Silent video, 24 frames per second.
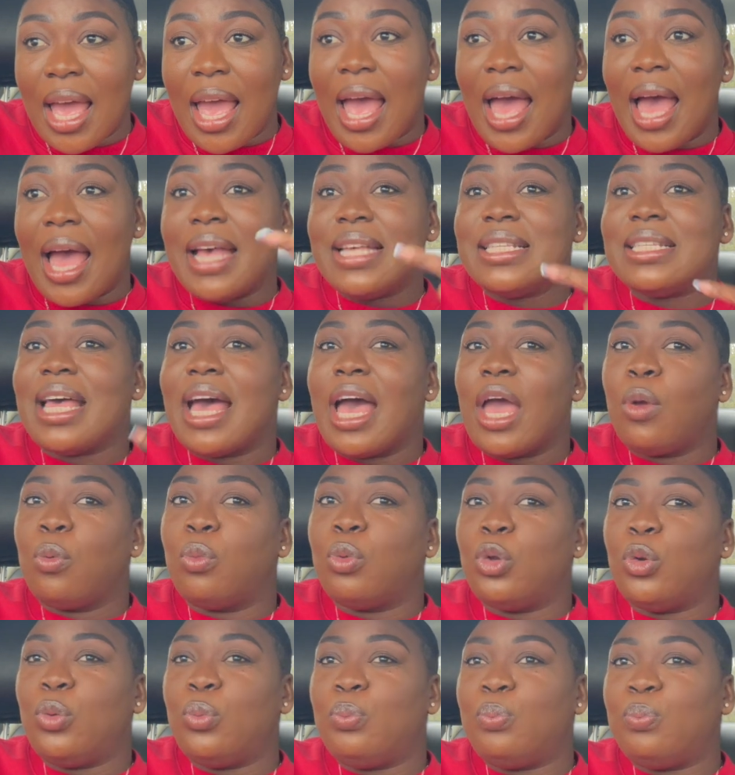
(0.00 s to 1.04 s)
as I
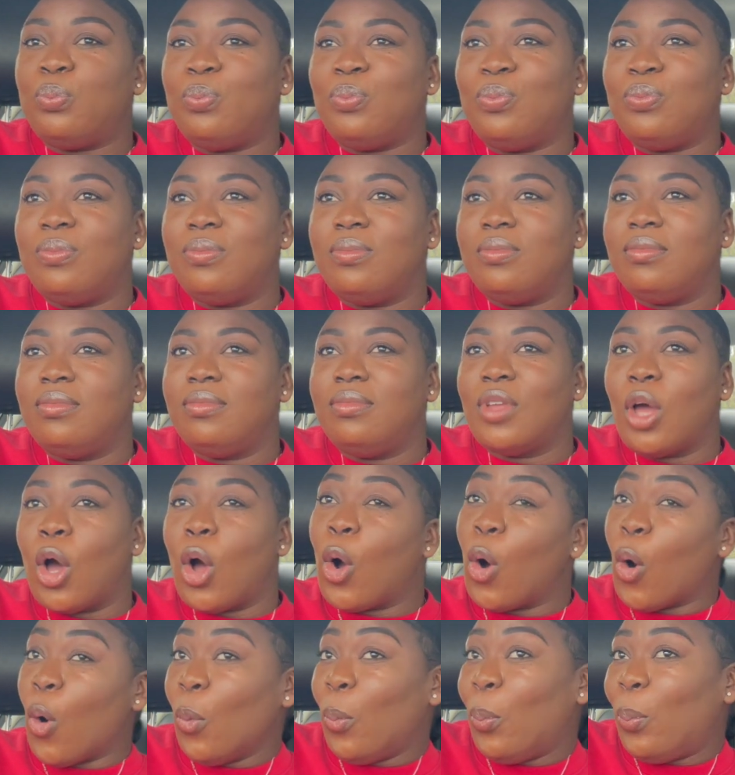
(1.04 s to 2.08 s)
would
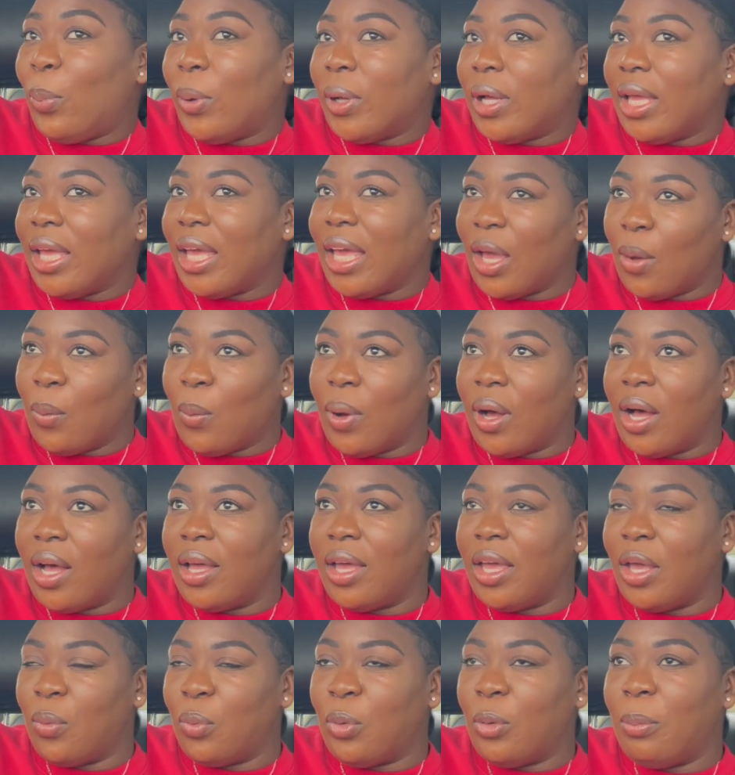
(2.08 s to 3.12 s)
hope
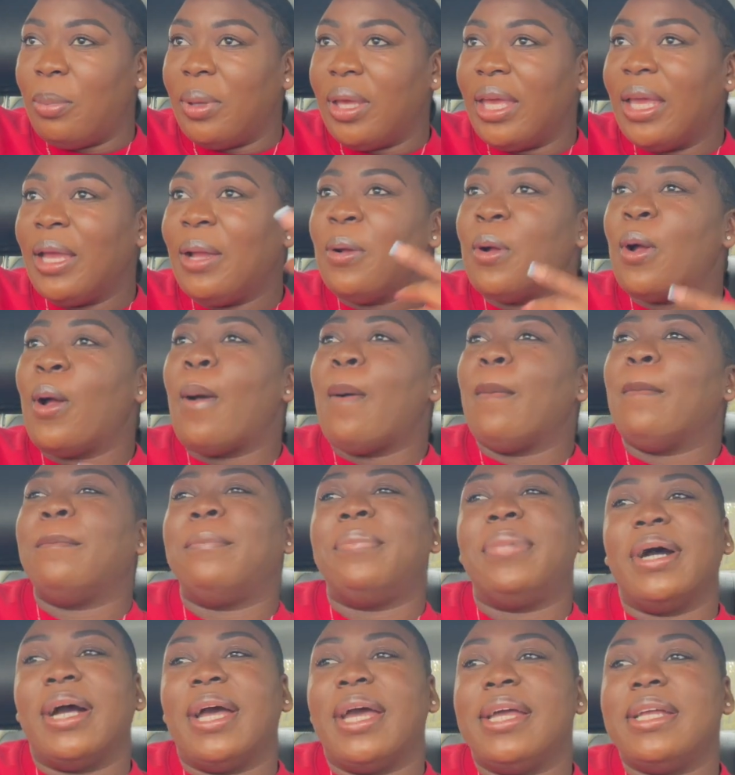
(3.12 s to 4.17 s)
it would be.
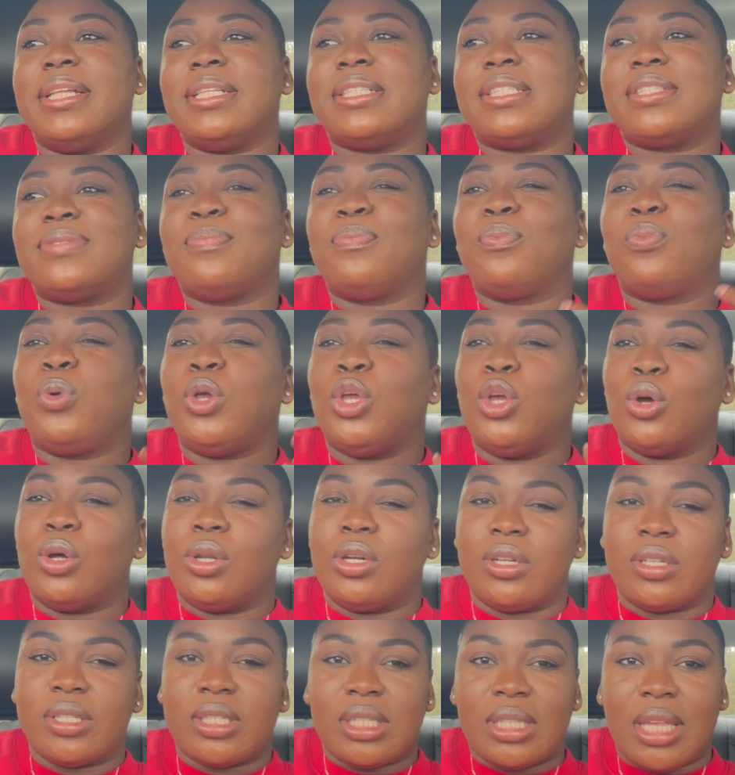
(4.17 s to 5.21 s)
But we
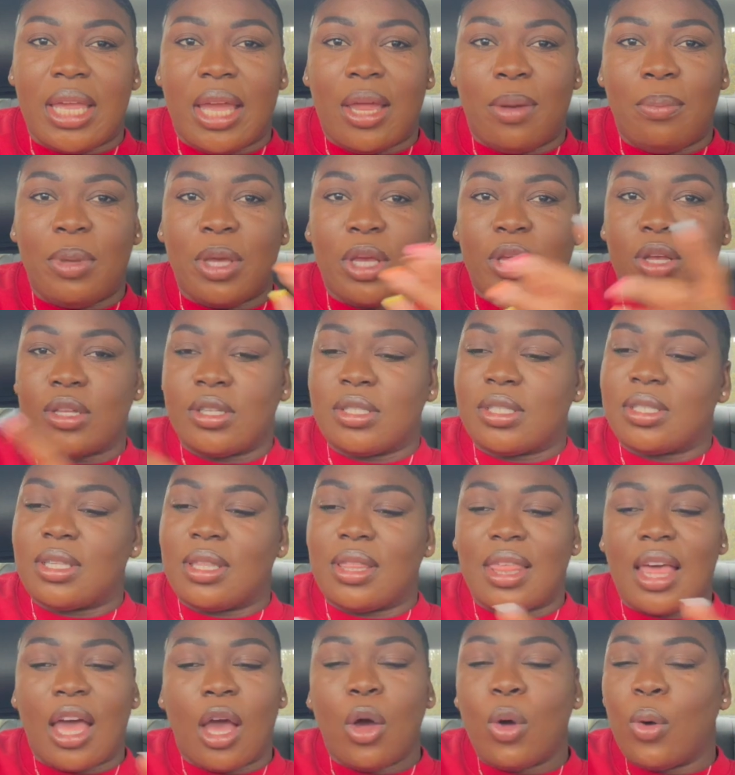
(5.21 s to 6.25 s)
understand, because
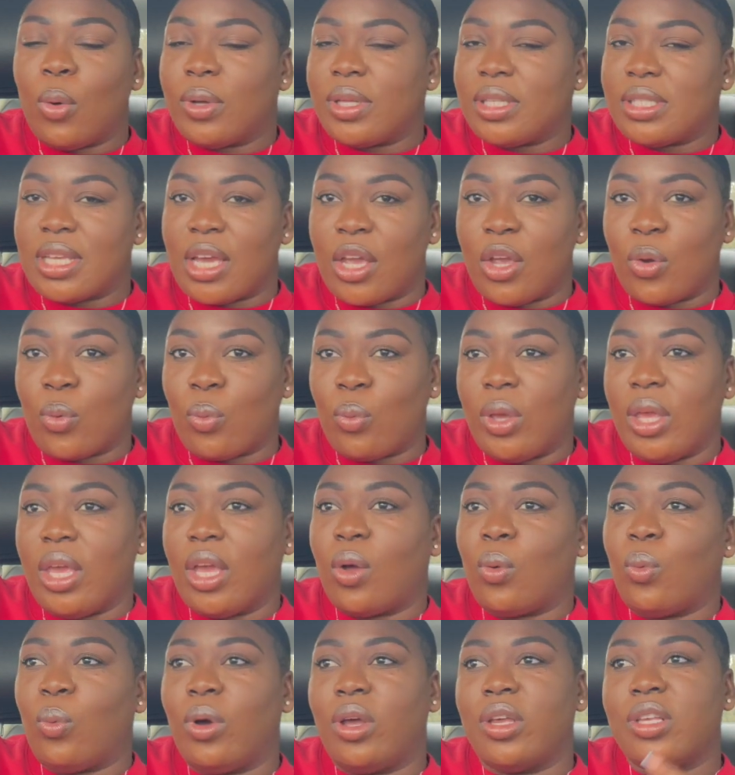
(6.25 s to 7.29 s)
that whole entire
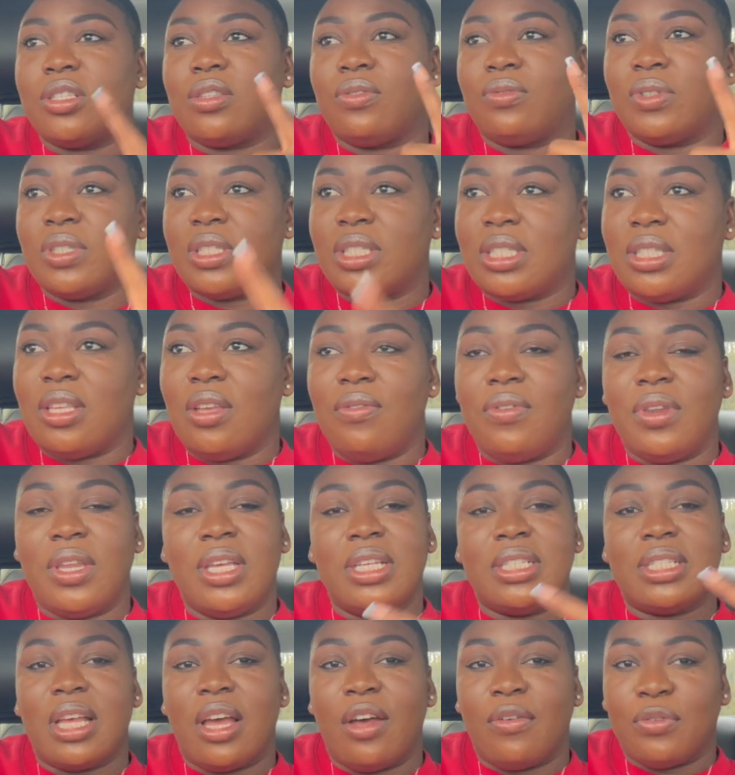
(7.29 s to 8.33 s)
week was
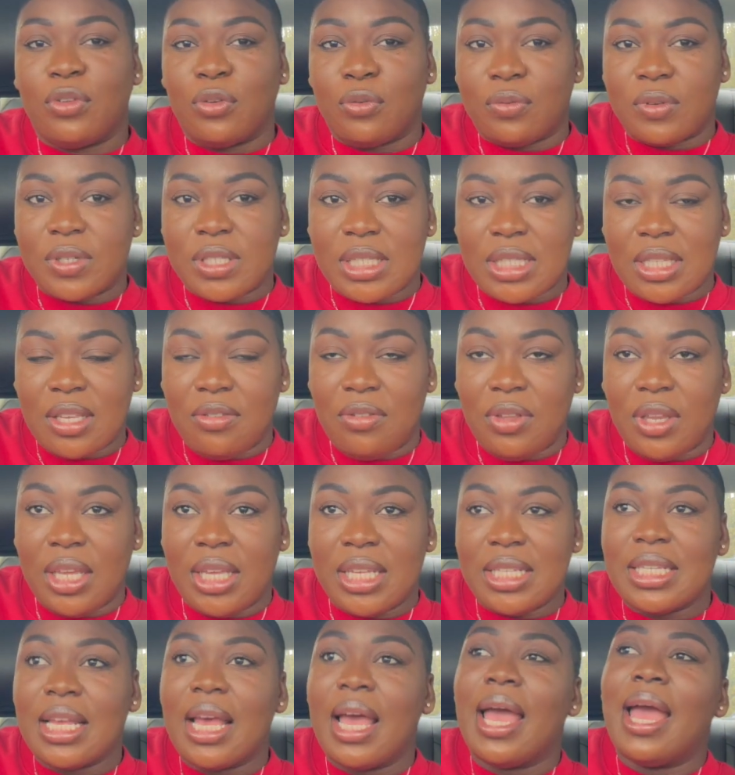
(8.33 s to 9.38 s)
festivities after
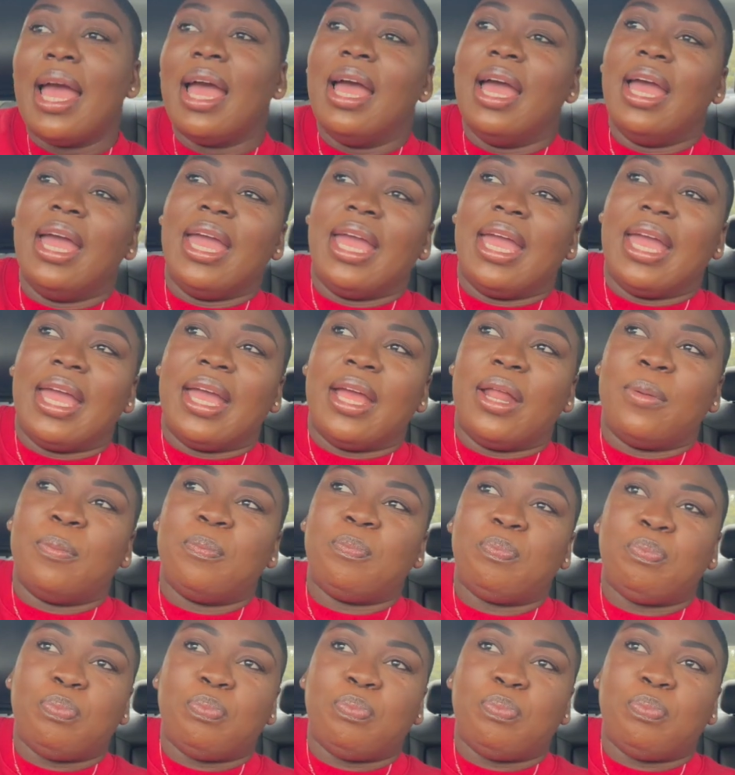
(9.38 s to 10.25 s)
festivities, and